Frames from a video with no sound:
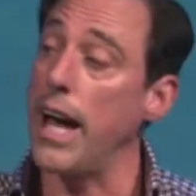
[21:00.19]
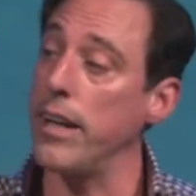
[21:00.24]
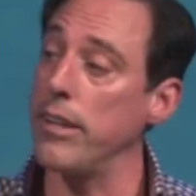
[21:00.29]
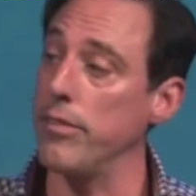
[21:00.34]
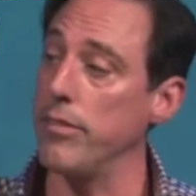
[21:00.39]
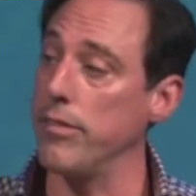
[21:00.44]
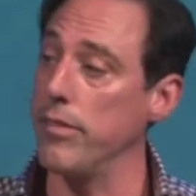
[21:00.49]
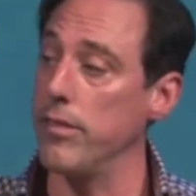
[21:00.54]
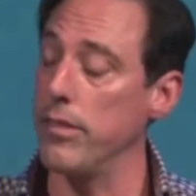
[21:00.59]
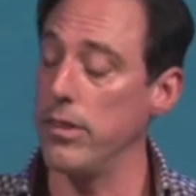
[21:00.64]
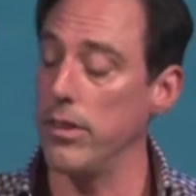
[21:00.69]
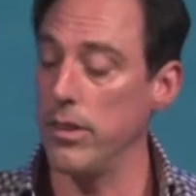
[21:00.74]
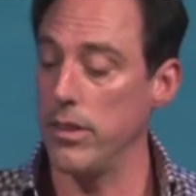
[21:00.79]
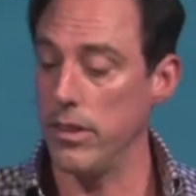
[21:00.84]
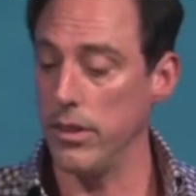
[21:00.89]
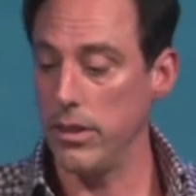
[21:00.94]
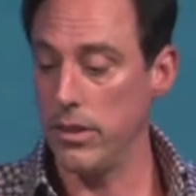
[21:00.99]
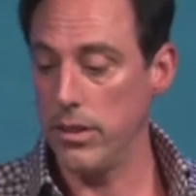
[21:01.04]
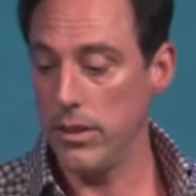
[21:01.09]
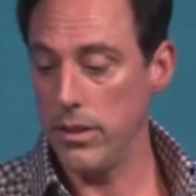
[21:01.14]
that.
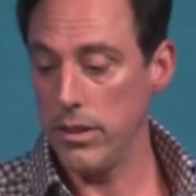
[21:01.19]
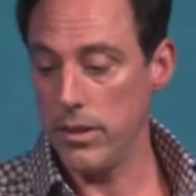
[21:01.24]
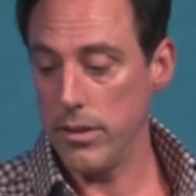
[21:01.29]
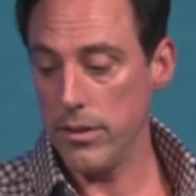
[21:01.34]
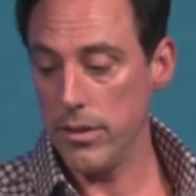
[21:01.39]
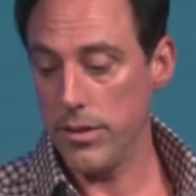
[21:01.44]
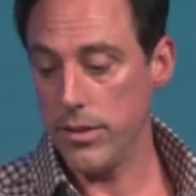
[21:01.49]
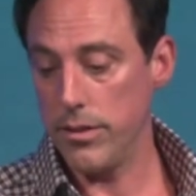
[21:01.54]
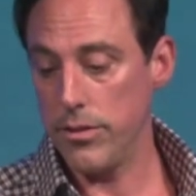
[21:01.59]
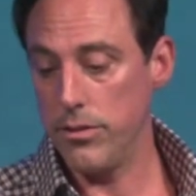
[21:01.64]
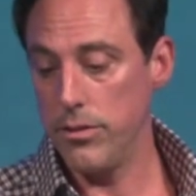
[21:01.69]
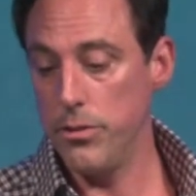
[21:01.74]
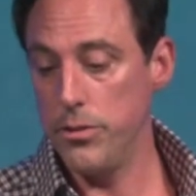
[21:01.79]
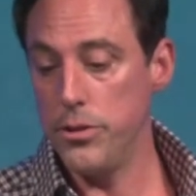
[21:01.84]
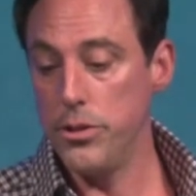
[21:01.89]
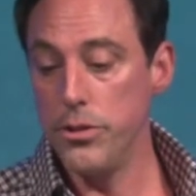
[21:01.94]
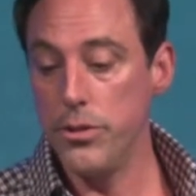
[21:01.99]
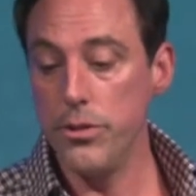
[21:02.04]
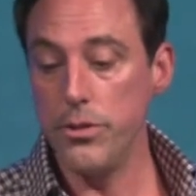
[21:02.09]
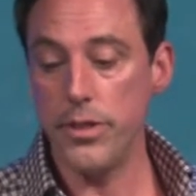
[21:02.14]
This
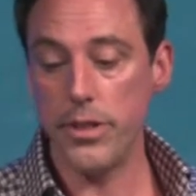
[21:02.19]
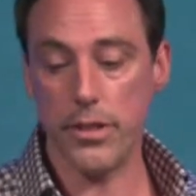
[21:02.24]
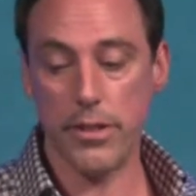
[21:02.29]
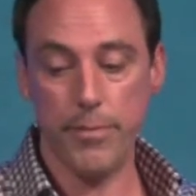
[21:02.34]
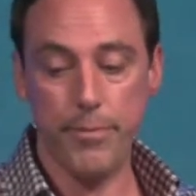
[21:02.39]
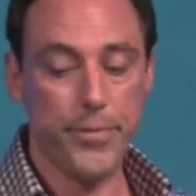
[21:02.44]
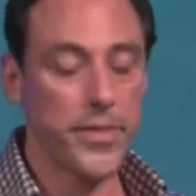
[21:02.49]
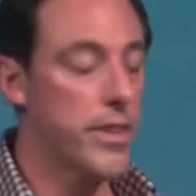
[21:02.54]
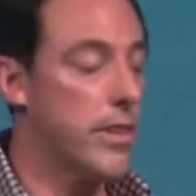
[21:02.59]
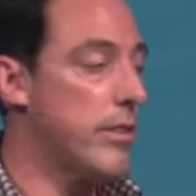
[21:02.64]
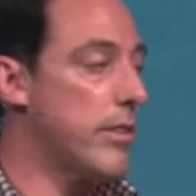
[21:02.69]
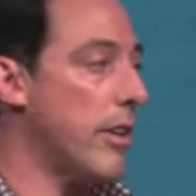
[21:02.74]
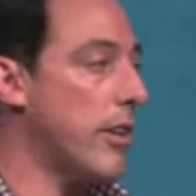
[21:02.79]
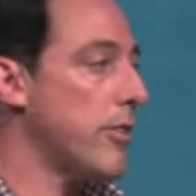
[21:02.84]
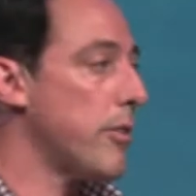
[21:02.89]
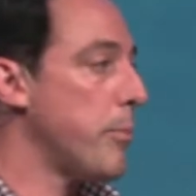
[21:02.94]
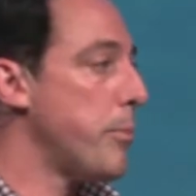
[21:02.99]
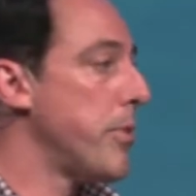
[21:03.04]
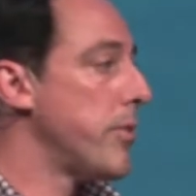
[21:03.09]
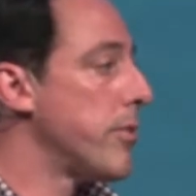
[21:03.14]
new union
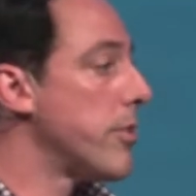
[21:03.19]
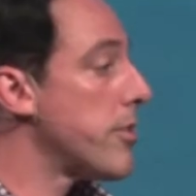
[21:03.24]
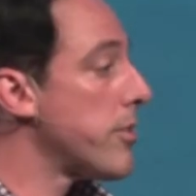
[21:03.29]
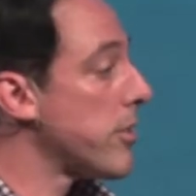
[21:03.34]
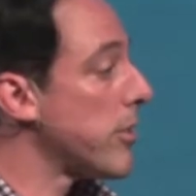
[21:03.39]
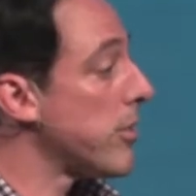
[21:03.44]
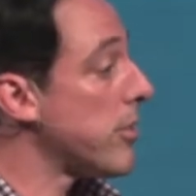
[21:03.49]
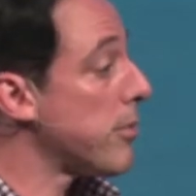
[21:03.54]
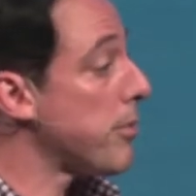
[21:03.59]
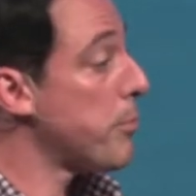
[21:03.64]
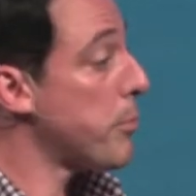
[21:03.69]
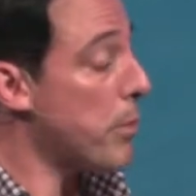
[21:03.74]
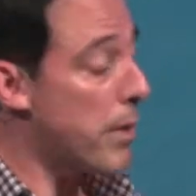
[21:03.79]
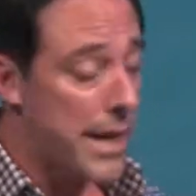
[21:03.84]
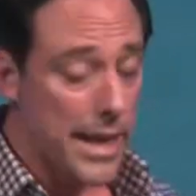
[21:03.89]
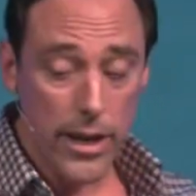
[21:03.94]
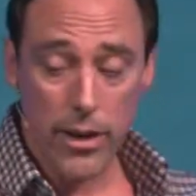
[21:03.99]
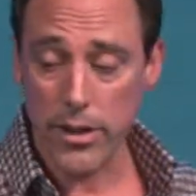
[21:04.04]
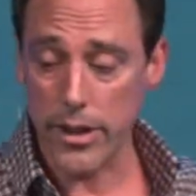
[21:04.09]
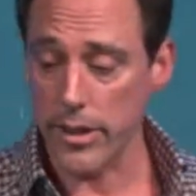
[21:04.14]
takes a position of
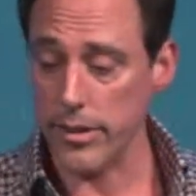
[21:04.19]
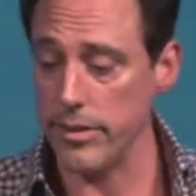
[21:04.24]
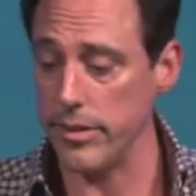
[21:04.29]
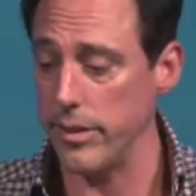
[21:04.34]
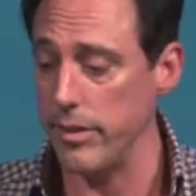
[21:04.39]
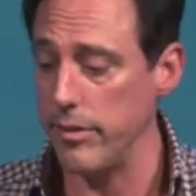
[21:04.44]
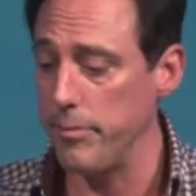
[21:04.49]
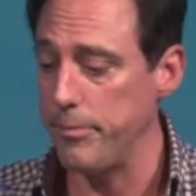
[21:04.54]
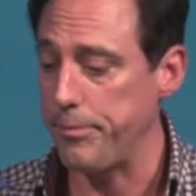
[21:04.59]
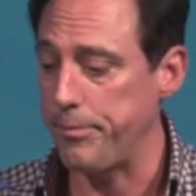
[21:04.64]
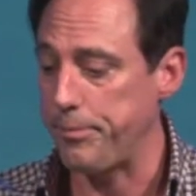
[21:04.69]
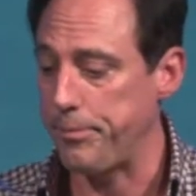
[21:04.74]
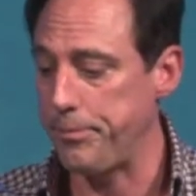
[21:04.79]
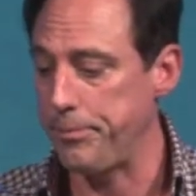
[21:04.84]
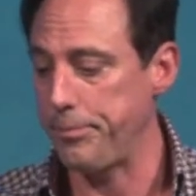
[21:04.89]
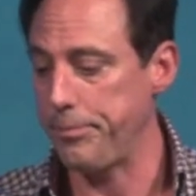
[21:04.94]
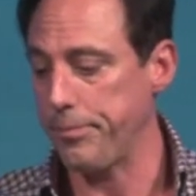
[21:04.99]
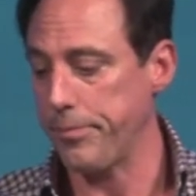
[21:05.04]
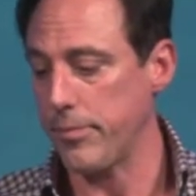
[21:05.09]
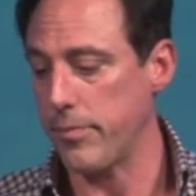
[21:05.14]
priority.
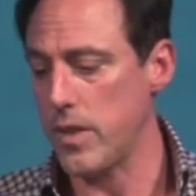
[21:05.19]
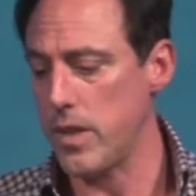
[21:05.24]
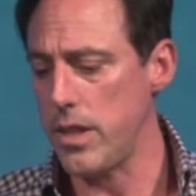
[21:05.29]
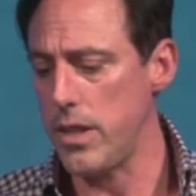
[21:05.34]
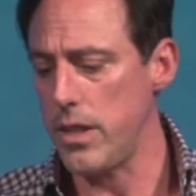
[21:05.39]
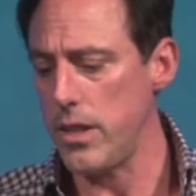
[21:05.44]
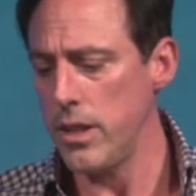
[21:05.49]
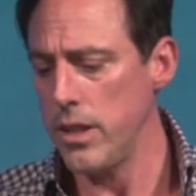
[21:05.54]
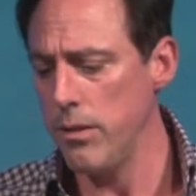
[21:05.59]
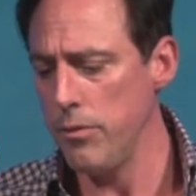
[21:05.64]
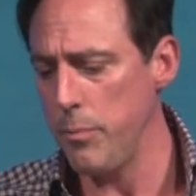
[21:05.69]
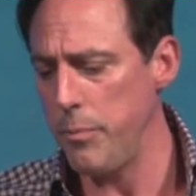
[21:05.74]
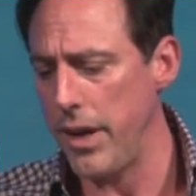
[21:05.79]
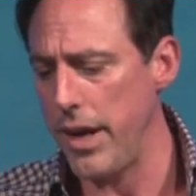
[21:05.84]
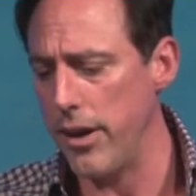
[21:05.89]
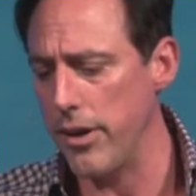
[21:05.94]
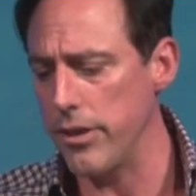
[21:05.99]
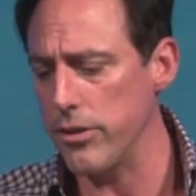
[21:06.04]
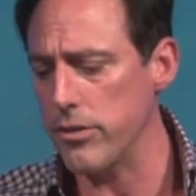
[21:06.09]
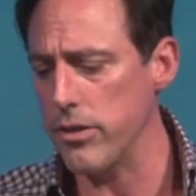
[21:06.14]
If a
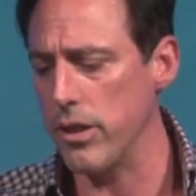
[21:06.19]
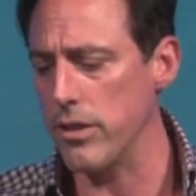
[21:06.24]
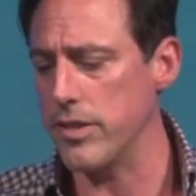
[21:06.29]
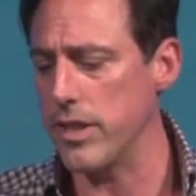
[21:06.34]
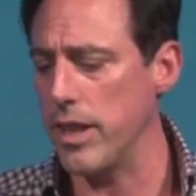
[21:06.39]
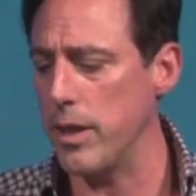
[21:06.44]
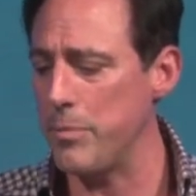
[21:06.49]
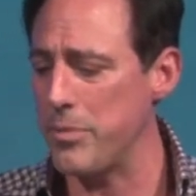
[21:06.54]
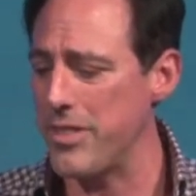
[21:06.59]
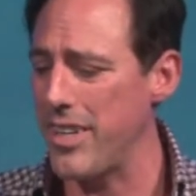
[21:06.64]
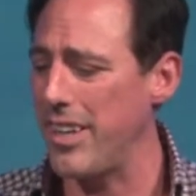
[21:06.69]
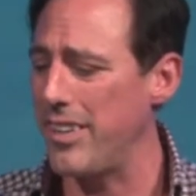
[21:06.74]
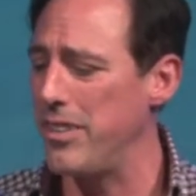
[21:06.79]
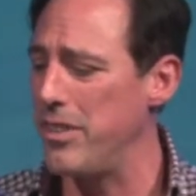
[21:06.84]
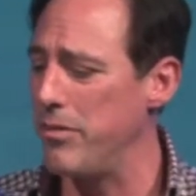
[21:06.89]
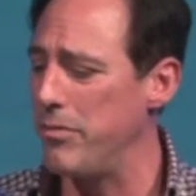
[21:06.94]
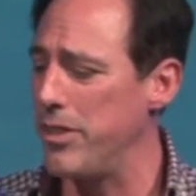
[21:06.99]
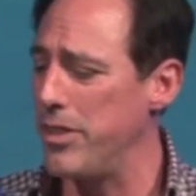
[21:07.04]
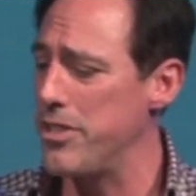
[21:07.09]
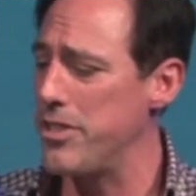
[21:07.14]
parent is causing upset
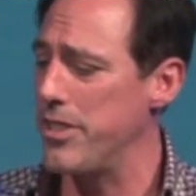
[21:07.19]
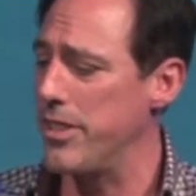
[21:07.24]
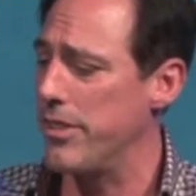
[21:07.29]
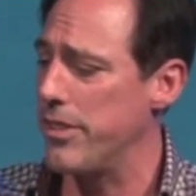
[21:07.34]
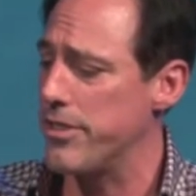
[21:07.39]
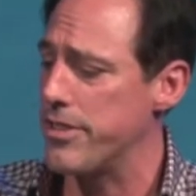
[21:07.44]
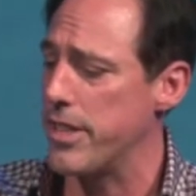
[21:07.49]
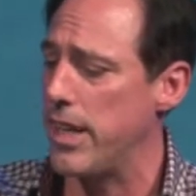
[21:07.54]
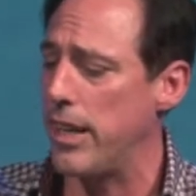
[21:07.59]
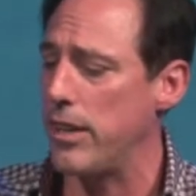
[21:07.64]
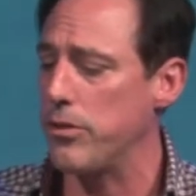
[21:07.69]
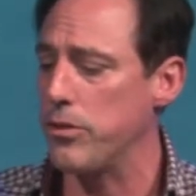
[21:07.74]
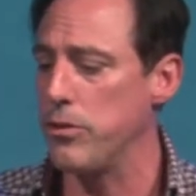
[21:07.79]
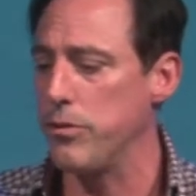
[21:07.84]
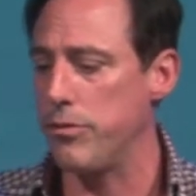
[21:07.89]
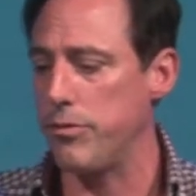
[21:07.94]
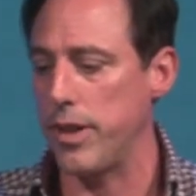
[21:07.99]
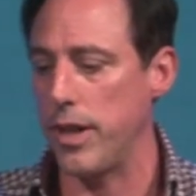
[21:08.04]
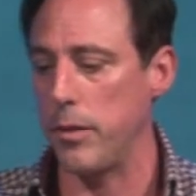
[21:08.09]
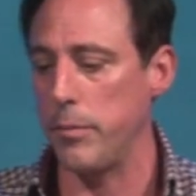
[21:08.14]
and division in their child's
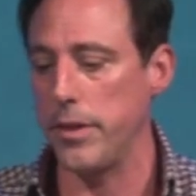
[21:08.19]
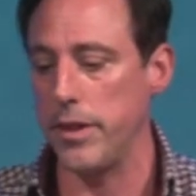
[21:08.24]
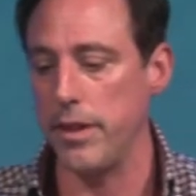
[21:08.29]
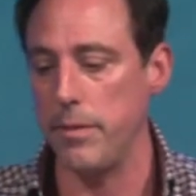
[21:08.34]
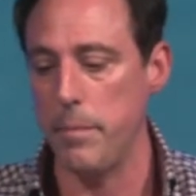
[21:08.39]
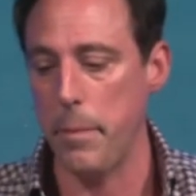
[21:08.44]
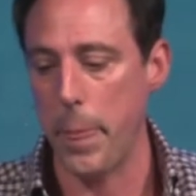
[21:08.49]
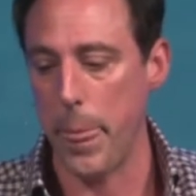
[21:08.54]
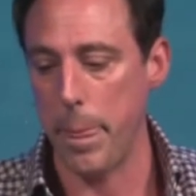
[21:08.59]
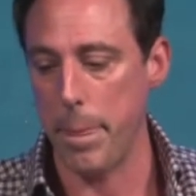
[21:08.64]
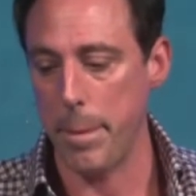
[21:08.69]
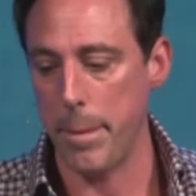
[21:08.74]
new family,